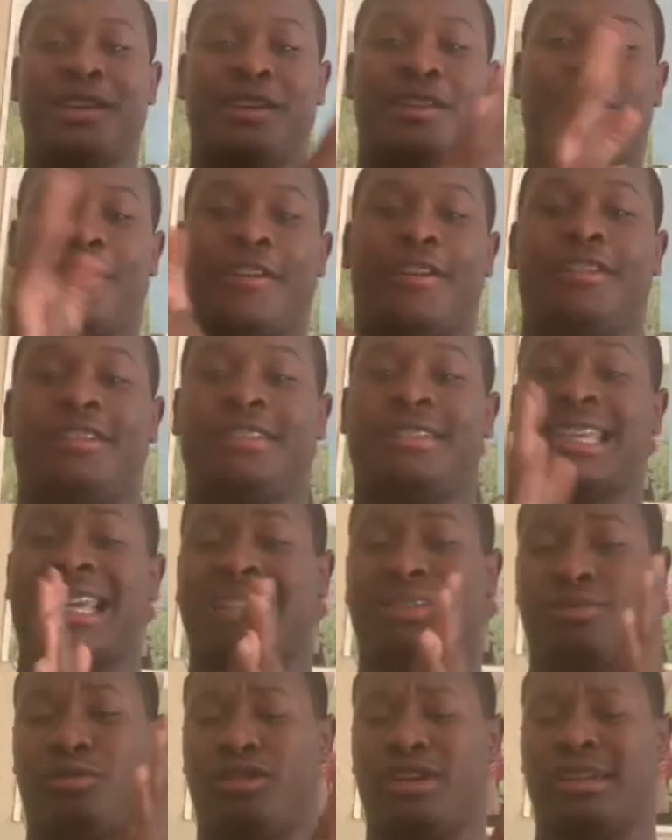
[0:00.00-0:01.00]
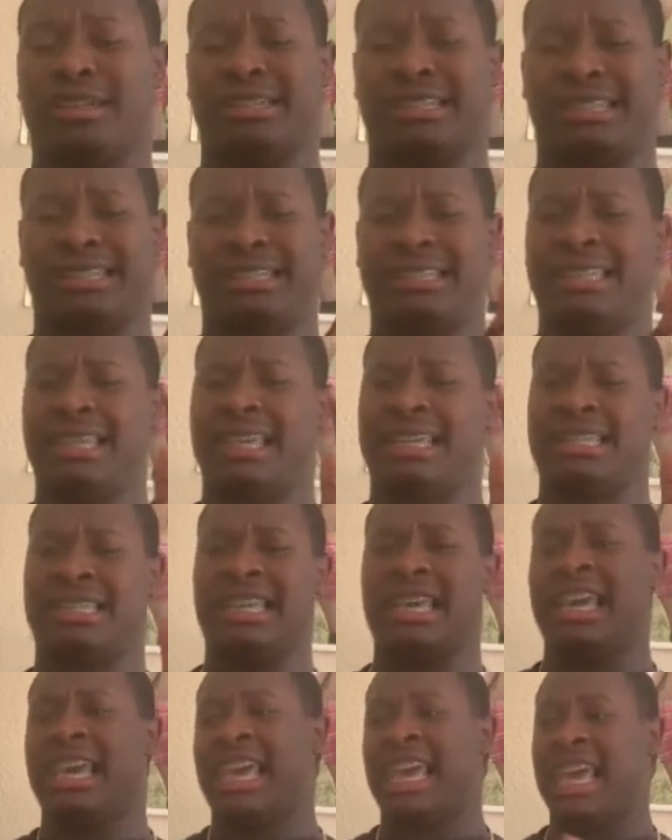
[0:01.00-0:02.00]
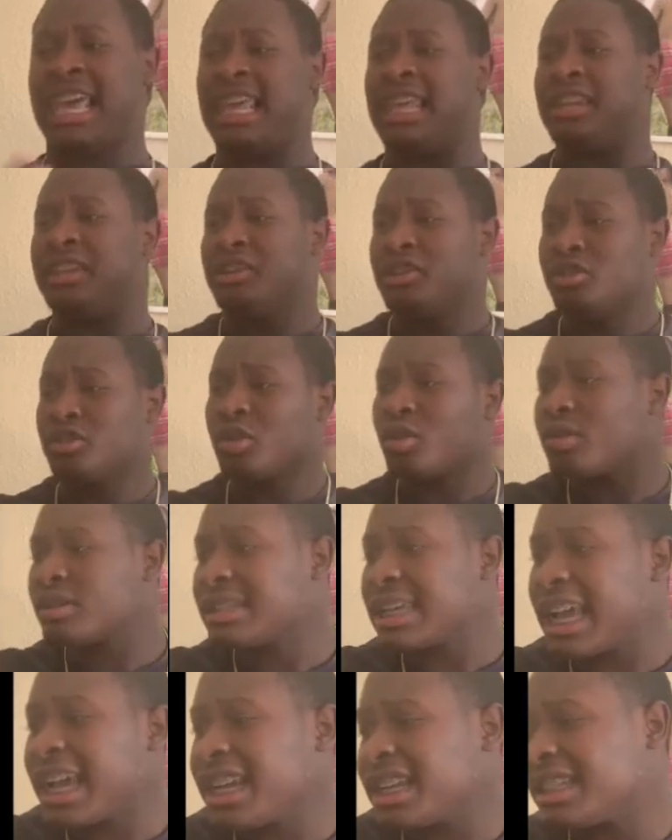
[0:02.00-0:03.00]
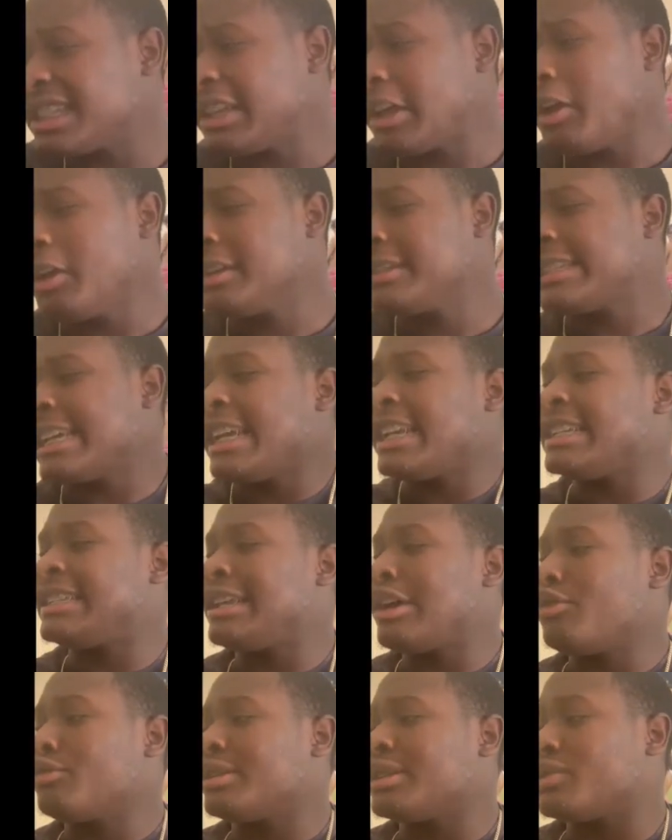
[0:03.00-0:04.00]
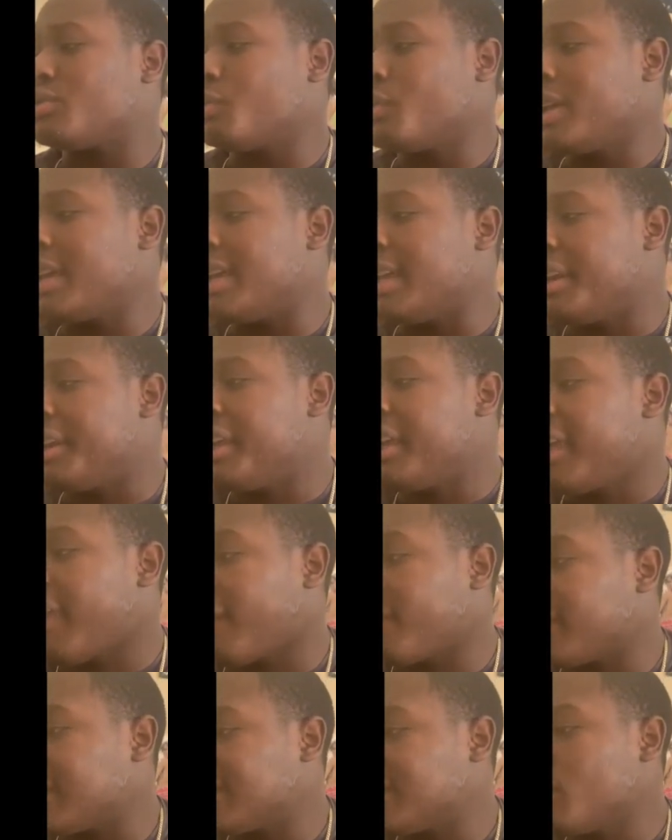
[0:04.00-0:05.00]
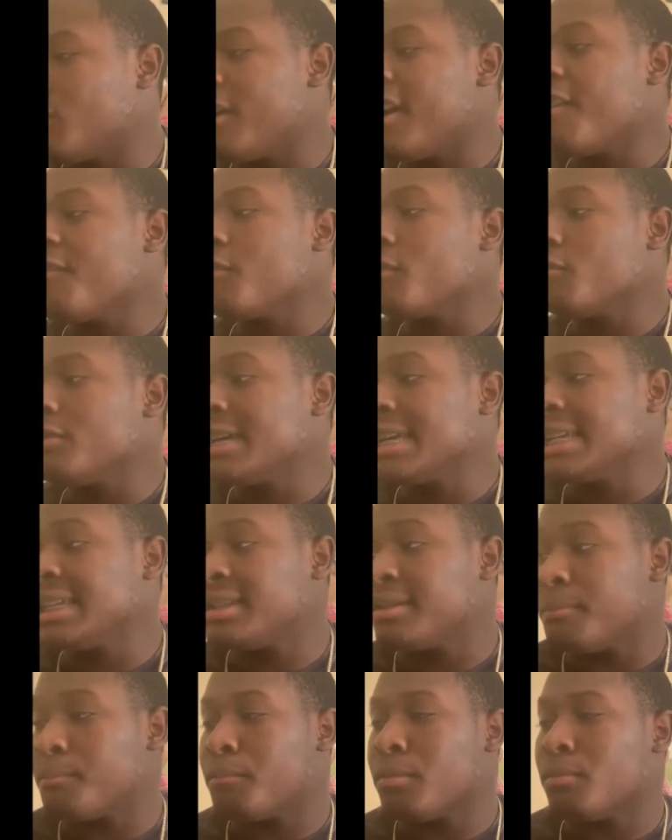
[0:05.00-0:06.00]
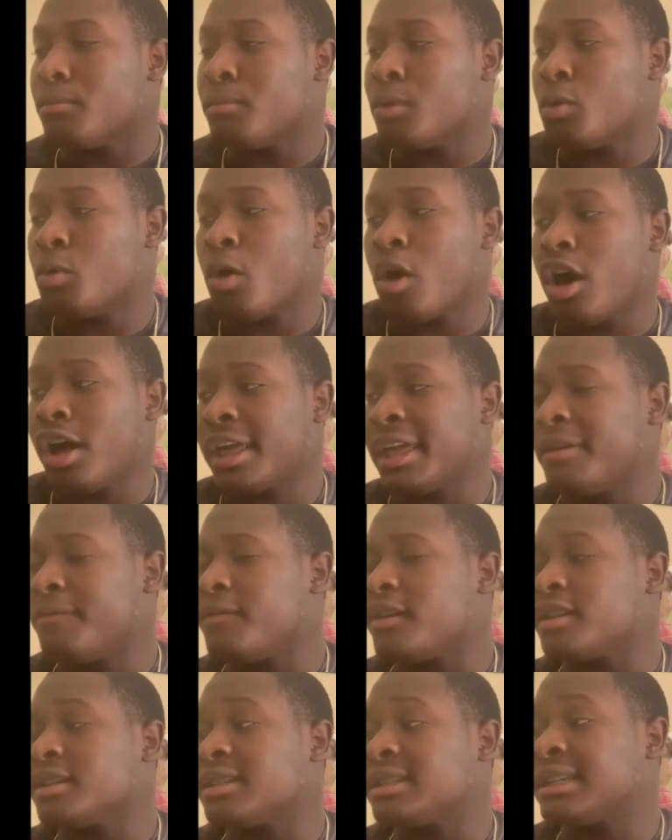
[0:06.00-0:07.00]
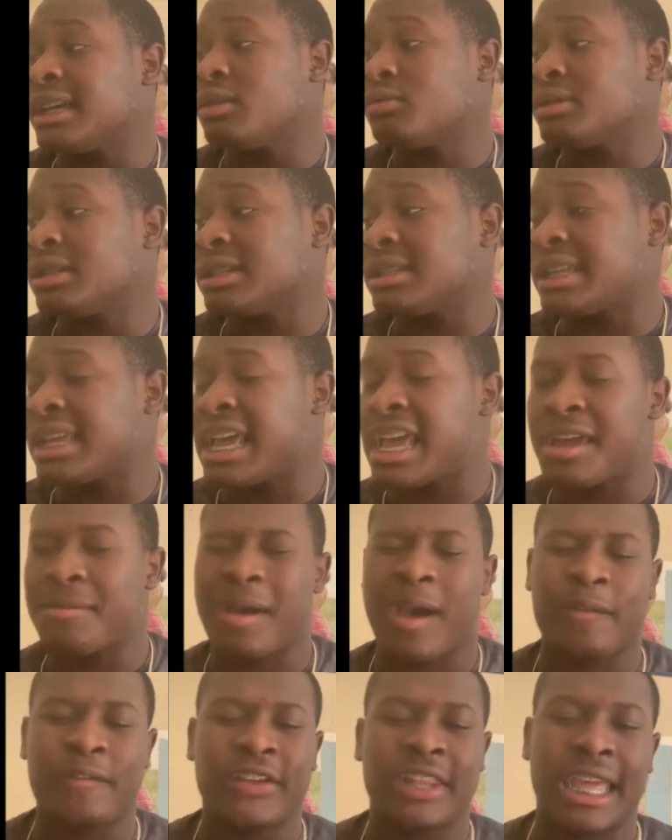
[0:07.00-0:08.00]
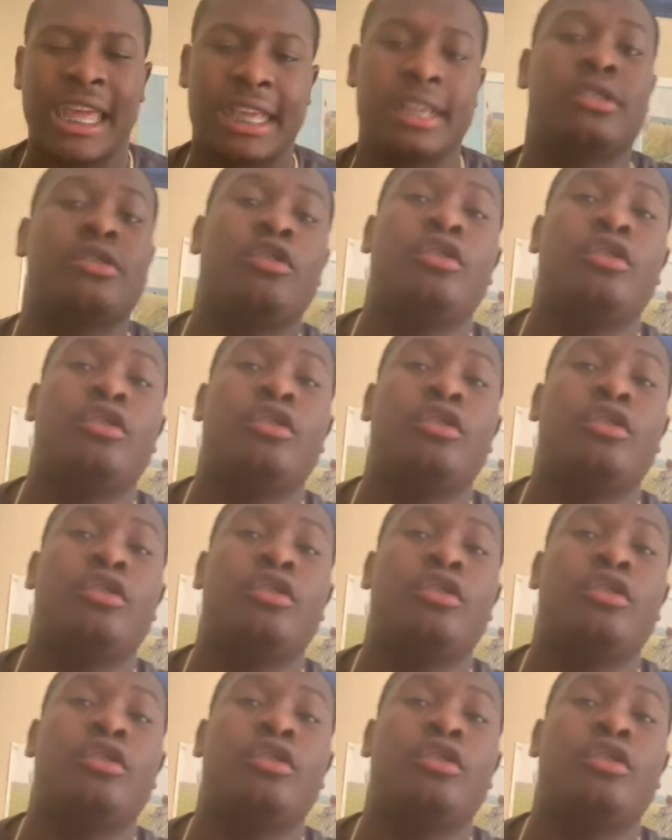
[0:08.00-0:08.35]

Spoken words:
The Golden State Warriors in 6, and so say the Celtics win. If whoever wins the Milwaukee versus Celtics game, I feel like it's